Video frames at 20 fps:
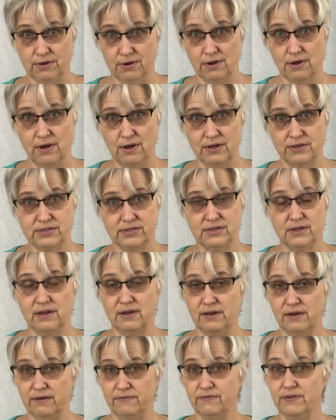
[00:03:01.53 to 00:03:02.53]
the cost
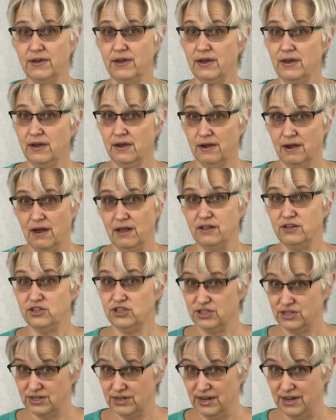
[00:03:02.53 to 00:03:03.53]
of
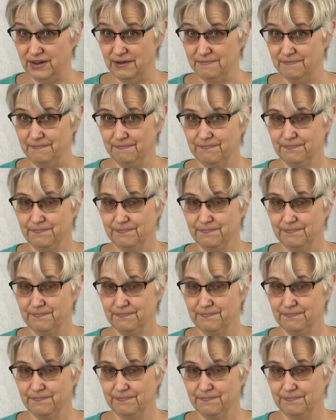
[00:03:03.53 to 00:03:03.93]
college today.